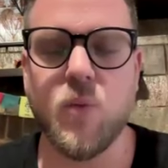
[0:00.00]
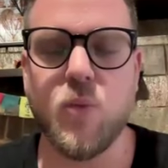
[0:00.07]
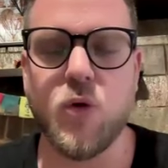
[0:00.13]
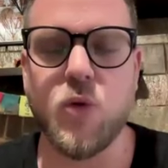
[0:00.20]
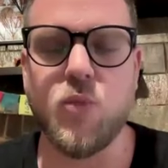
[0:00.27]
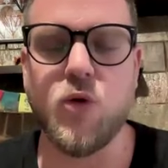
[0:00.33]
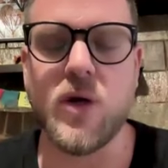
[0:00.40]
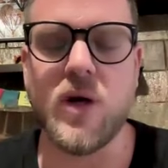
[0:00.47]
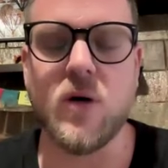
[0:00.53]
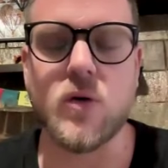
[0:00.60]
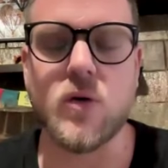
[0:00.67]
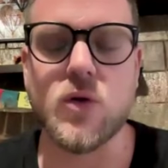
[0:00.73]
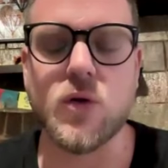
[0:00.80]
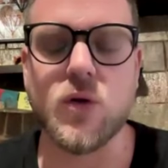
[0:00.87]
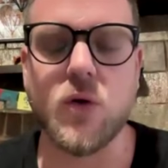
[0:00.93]
But the Buddha
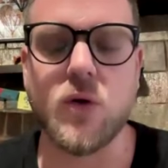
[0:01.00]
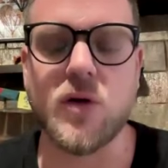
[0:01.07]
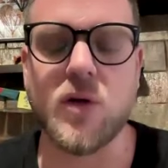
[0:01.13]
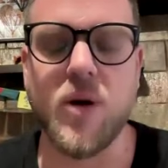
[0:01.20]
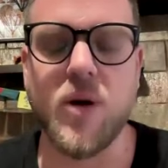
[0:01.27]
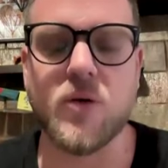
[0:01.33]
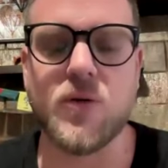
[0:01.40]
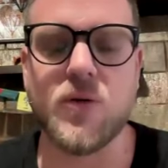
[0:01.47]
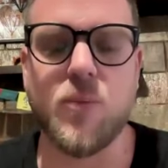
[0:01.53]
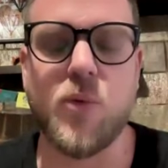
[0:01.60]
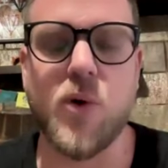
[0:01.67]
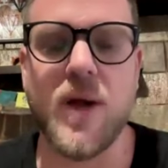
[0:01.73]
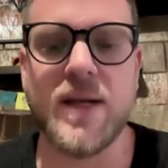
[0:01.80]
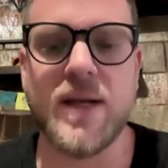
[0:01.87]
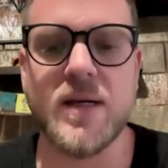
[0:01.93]
also talked about the
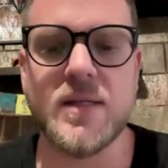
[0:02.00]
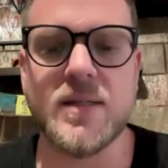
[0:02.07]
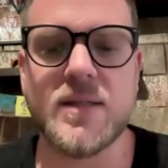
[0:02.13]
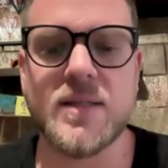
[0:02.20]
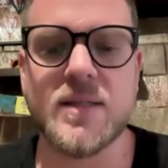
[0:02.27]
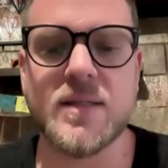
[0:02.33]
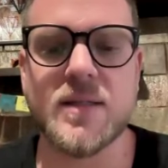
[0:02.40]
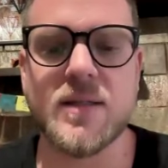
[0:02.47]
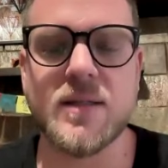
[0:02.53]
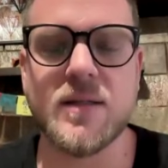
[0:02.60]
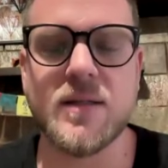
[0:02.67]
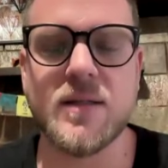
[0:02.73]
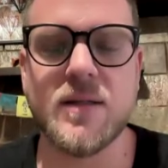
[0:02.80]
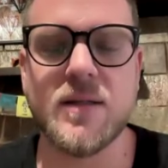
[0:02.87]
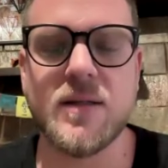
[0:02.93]
pretas,
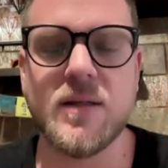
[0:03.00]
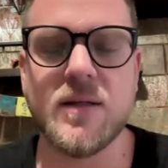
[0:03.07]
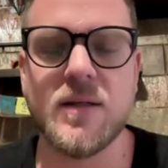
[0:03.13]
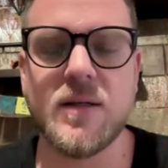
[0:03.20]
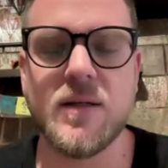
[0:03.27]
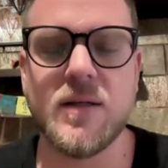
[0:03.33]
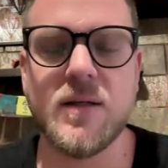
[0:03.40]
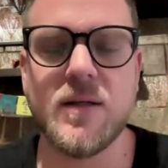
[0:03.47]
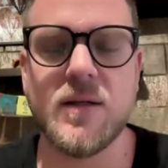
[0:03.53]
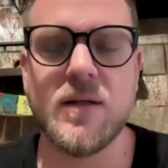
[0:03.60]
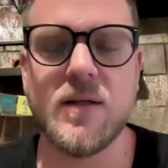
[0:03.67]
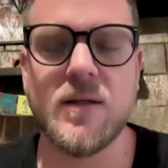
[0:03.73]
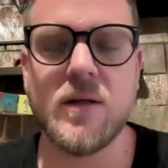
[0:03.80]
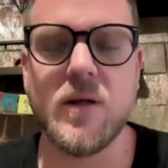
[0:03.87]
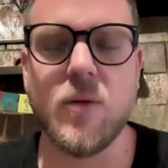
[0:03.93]

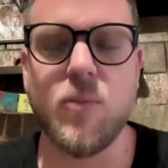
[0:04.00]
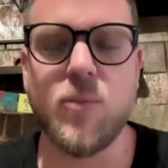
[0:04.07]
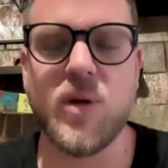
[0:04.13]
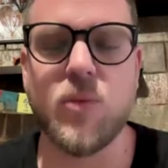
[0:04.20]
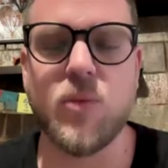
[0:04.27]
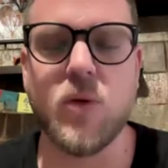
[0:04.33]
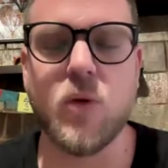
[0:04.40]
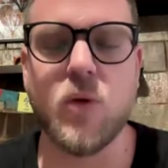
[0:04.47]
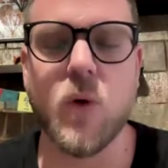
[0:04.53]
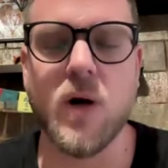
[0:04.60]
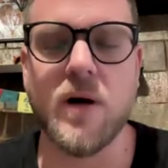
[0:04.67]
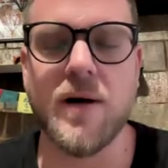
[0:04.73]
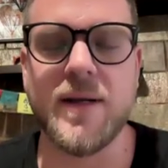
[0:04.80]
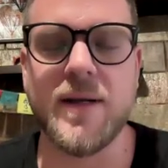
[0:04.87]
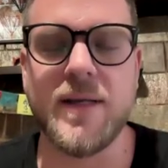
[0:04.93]
the people who
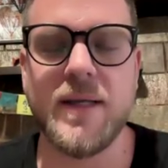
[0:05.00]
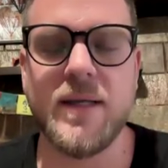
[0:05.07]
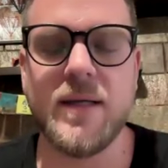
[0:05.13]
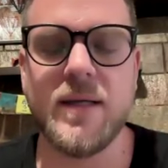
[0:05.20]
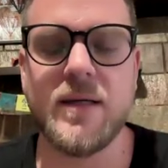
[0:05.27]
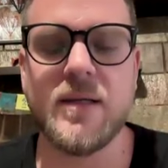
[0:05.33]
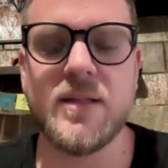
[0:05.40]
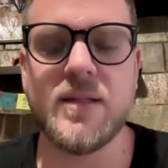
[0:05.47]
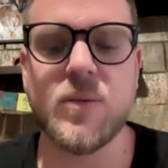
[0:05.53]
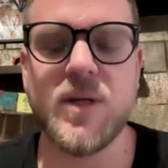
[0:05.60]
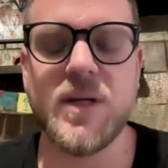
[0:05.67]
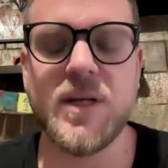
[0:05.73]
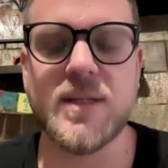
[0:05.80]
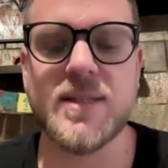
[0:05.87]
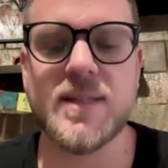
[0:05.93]
are in the
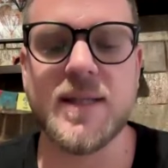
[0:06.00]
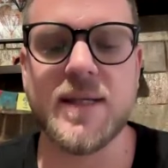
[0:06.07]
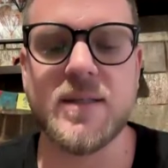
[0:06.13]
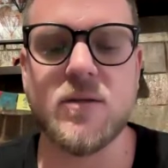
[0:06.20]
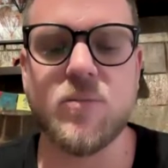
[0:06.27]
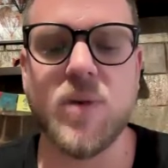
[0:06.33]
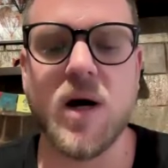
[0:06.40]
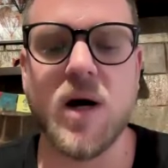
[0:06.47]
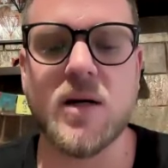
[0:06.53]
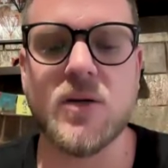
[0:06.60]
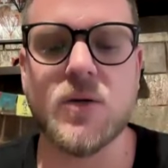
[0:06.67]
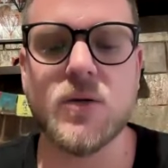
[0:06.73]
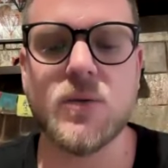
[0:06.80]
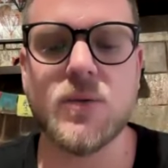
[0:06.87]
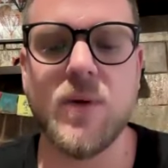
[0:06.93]
intermediate state, the
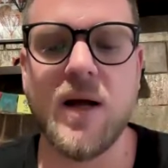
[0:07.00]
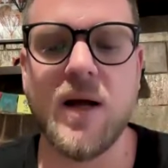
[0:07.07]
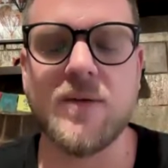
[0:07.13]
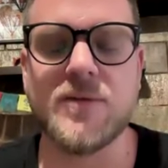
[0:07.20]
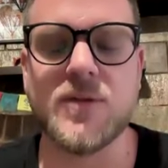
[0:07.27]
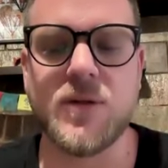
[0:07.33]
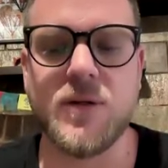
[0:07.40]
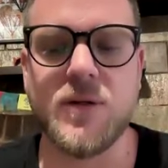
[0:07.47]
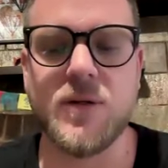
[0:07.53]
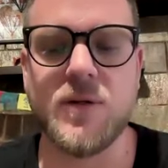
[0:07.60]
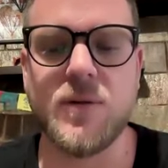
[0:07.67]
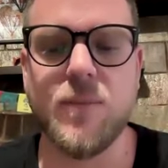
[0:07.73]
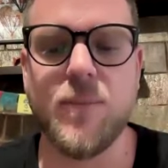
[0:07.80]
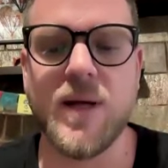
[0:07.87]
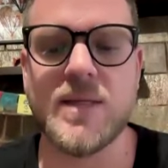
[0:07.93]
bardo, after
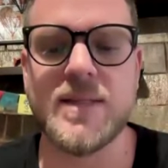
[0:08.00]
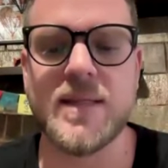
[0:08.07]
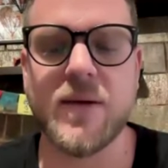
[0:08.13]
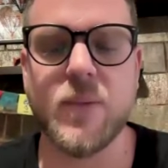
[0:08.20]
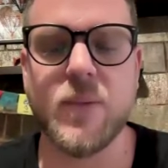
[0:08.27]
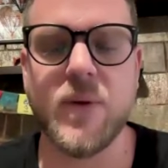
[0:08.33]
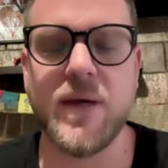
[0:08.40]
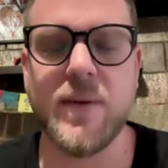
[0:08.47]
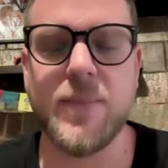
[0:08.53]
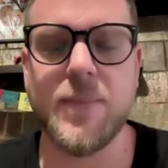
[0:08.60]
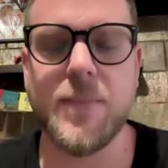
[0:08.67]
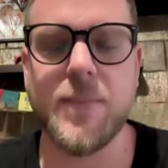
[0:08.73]
passing away,